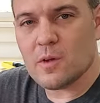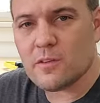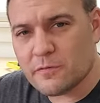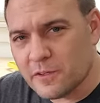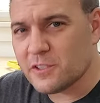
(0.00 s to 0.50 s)

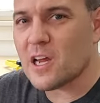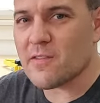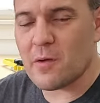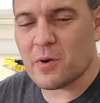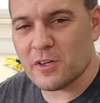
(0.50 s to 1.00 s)
Well, first
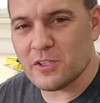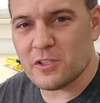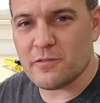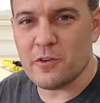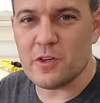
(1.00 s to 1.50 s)
off, I
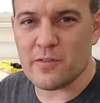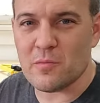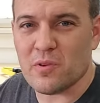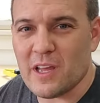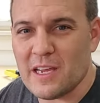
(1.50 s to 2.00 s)
purchased a few
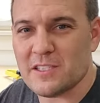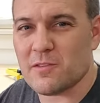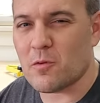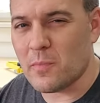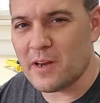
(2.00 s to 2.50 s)
different blades
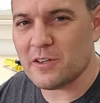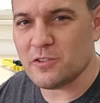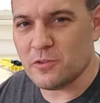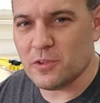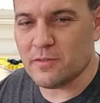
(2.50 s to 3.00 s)
that were better
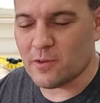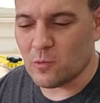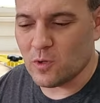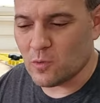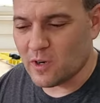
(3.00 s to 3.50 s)
suited for
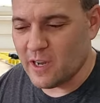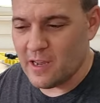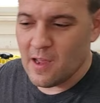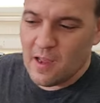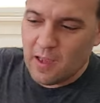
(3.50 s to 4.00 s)
woodworking,